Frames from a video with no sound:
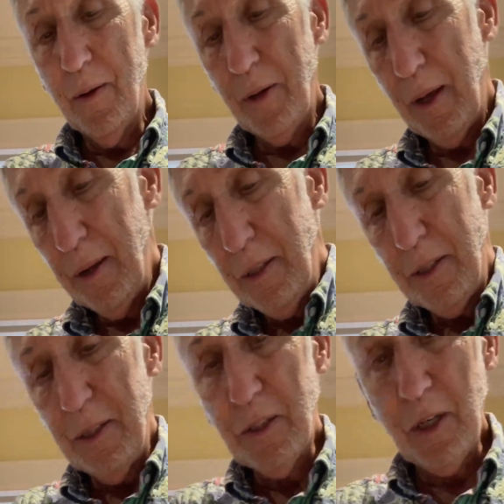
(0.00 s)
Okay, see,
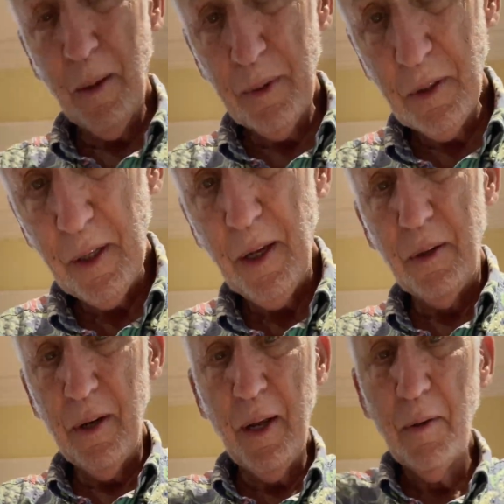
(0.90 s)
it's coming together
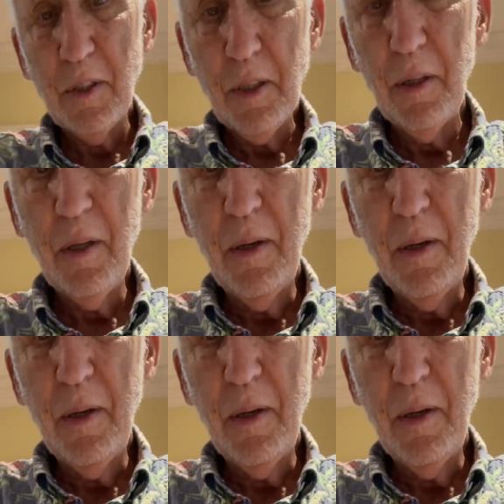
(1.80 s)
now as a